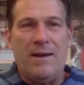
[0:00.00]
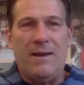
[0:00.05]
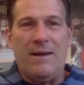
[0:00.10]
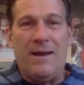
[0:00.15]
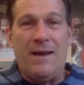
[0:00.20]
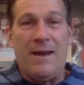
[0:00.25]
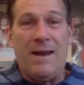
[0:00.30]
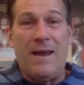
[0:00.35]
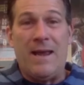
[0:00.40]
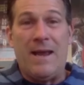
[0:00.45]

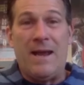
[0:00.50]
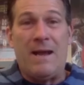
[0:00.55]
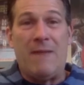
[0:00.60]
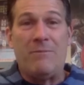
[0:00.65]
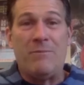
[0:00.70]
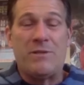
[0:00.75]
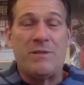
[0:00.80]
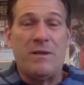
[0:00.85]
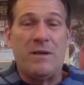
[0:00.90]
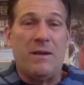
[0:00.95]
And
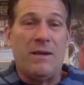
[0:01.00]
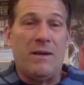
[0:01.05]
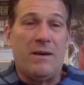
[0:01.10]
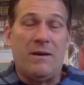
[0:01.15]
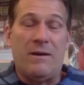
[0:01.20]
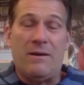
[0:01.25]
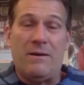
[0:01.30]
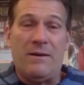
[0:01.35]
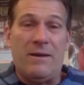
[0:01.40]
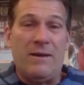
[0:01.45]
I'm sitting
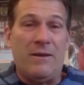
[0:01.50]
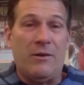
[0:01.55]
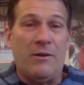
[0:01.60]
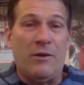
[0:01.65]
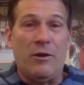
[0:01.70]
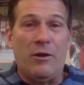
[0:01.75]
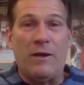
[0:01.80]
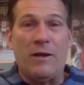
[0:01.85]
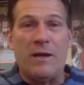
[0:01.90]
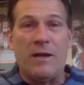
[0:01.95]
there,
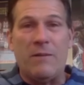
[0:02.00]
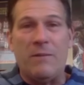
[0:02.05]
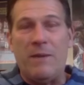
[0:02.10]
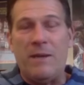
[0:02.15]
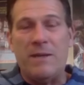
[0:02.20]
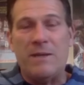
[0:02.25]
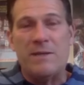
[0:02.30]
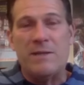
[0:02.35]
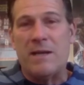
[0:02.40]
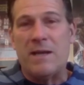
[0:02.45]
they're looking at
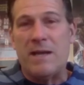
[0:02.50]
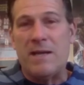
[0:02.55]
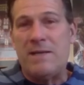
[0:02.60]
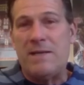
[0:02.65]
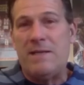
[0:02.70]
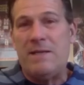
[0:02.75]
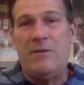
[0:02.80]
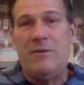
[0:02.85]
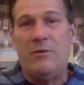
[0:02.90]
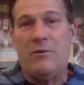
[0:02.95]
me as a
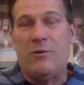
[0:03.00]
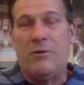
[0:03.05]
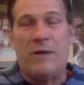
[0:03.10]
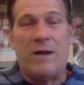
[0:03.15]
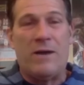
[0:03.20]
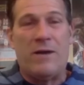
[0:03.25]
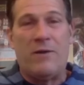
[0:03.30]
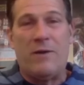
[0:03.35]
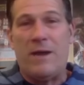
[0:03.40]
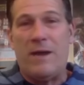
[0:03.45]
19-year-old.
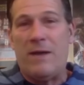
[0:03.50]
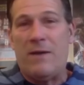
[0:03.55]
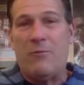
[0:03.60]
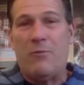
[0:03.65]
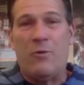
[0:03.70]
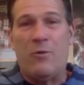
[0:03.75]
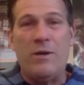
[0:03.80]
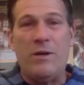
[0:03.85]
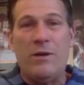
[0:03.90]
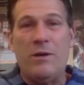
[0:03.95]
I'd only had
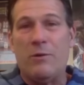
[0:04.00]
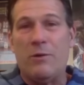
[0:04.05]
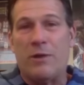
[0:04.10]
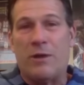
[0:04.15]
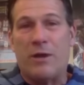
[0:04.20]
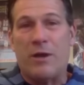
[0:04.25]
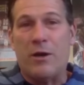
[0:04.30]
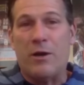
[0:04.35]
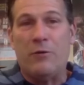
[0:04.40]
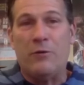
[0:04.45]
1 year with
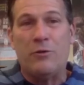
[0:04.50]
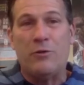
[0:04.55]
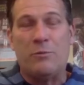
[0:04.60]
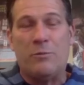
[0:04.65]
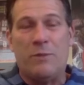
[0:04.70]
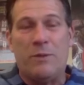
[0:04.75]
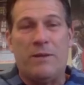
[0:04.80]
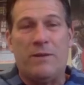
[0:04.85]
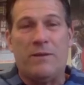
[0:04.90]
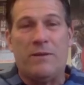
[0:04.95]
coach,
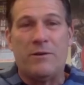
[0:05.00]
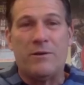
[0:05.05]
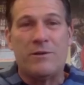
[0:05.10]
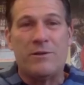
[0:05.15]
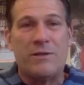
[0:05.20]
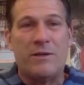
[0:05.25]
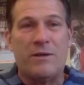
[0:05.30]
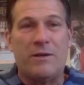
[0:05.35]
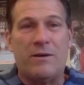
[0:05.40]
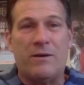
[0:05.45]
but they're
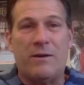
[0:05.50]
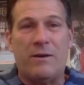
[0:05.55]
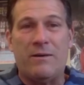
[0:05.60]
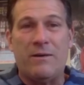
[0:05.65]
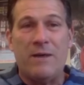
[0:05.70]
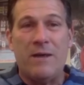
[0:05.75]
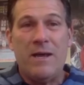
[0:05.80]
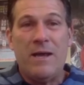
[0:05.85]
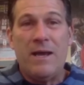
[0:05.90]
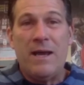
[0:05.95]
sitting there,
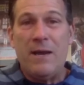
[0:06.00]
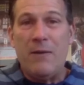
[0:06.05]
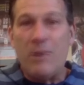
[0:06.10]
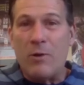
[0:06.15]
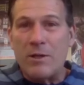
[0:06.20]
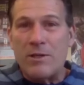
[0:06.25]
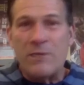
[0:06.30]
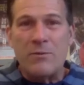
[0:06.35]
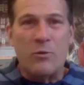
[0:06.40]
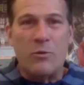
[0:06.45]
hey,
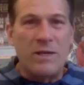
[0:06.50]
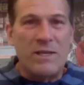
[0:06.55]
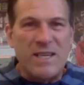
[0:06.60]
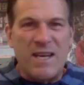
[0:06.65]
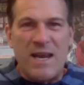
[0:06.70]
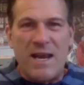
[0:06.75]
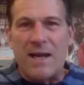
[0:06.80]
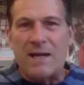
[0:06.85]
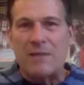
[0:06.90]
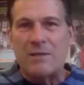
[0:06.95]
what's
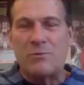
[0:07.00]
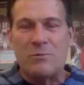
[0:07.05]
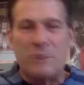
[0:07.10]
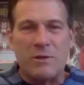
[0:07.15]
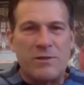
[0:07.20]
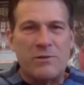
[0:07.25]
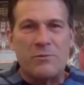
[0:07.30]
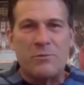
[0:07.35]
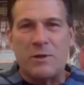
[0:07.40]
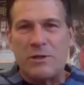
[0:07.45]
next?
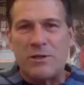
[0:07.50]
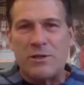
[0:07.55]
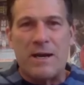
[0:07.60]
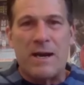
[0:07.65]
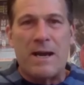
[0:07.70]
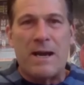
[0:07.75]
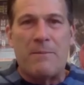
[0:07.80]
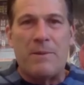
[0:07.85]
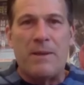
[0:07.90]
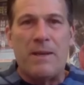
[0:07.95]
What's
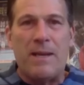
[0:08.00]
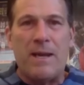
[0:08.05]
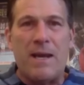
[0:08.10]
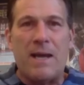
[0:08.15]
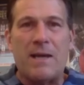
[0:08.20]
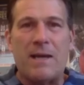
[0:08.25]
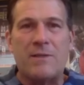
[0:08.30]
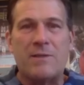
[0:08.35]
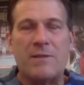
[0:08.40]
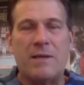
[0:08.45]
going to happen
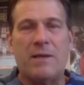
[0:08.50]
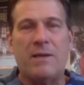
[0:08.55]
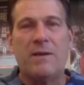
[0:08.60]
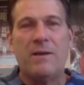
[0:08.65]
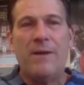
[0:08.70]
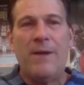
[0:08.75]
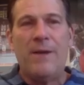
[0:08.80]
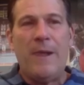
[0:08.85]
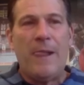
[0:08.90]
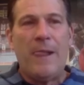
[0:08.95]
next? And
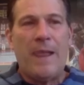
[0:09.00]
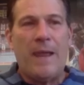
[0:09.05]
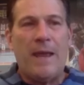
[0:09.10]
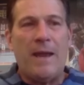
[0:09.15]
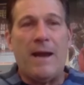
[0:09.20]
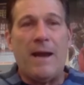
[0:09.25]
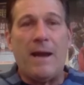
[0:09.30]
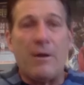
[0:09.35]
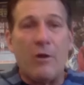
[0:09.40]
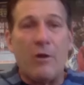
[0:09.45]

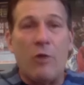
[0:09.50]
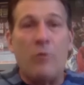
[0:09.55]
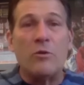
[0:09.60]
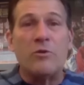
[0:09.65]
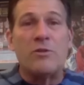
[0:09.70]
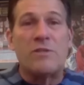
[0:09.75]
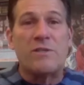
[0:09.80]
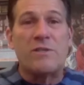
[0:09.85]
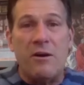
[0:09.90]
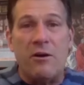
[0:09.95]
I could
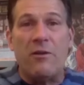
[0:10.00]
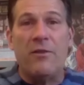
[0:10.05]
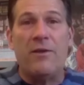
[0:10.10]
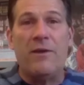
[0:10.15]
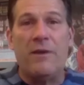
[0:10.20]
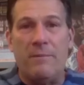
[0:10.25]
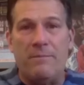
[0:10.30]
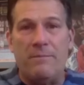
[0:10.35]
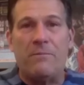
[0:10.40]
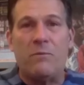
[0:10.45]
almost tell
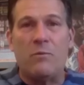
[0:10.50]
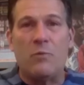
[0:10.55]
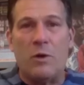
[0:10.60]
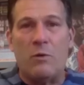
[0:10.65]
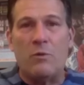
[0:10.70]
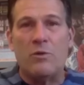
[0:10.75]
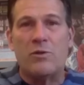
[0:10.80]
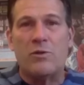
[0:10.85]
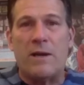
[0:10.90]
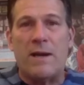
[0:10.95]
them
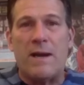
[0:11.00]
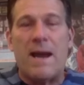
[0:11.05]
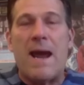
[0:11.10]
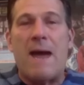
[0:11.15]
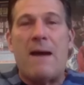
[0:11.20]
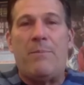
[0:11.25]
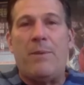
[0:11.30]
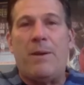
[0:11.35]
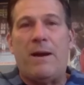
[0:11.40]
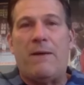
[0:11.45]
what was going to
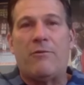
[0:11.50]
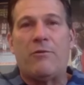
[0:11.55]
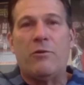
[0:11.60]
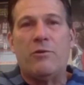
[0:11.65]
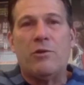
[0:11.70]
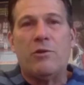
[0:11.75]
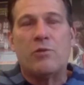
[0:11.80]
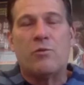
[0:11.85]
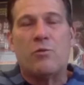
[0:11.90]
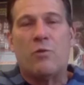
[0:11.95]
happen
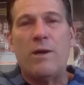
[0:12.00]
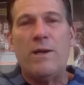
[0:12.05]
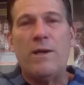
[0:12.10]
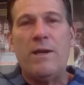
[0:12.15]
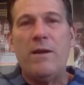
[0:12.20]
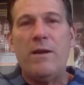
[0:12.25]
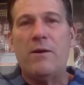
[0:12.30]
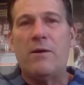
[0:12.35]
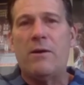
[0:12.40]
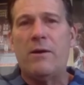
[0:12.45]
after just 1
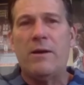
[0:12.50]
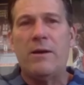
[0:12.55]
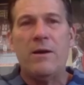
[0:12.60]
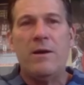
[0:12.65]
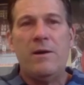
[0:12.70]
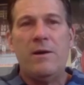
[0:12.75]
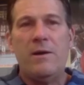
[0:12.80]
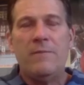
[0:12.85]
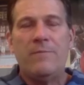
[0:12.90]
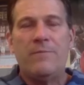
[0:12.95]
year. And
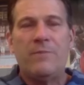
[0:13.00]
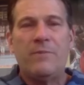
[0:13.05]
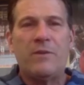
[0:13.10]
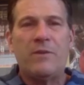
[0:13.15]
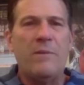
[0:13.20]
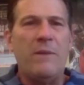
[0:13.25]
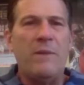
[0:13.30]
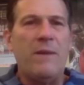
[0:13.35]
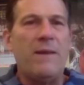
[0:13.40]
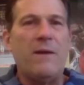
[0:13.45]

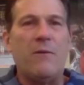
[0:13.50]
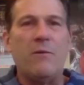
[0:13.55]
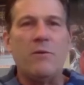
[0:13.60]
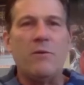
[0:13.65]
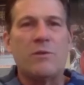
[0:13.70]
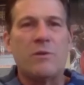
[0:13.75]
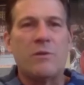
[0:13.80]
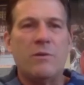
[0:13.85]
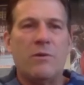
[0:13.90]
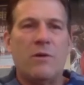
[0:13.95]
to me, that
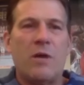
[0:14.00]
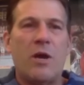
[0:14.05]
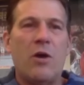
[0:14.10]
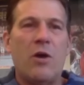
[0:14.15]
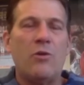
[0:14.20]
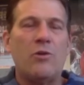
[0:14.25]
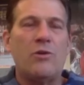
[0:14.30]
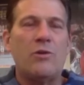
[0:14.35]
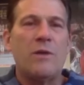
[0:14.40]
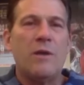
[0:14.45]
was
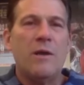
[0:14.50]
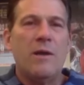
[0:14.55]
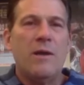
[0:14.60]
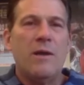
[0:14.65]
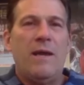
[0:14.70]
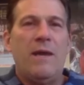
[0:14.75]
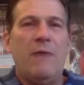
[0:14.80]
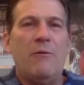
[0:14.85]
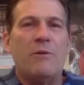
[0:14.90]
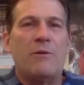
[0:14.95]
coach.
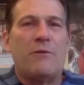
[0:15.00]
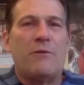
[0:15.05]
He was